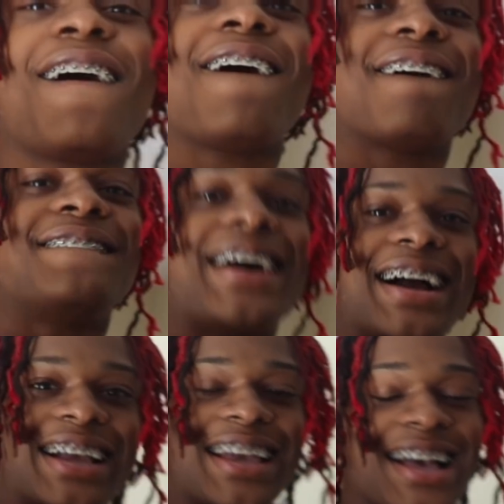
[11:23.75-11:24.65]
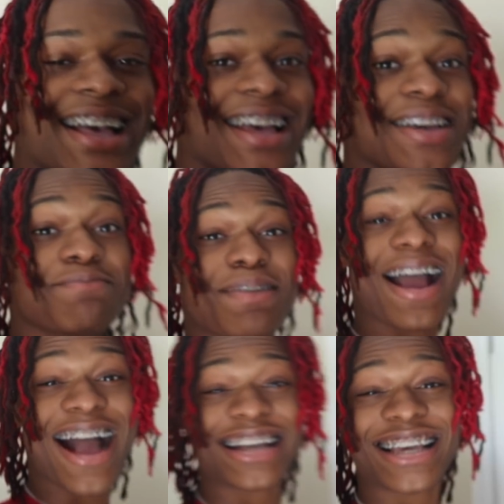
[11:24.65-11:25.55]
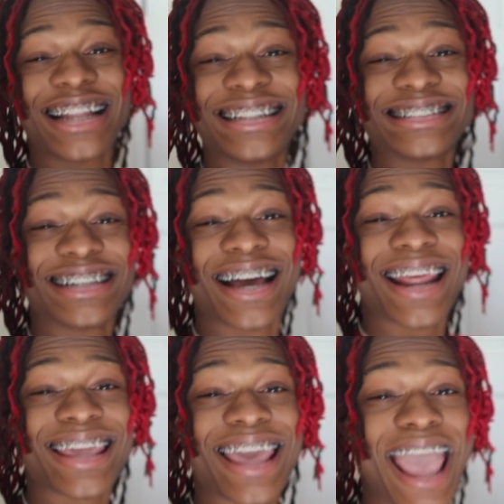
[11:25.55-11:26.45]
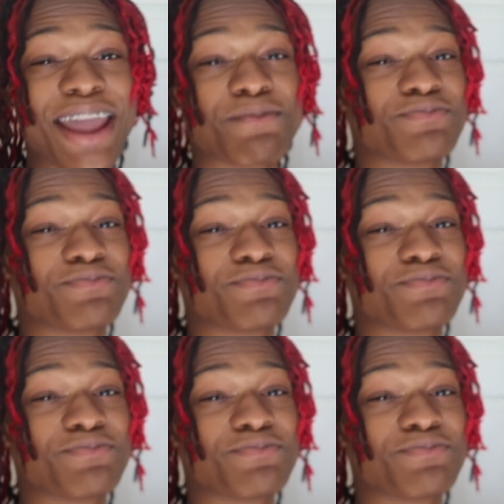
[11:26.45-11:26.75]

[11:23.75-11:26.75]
oh my god, bro. Got this honey game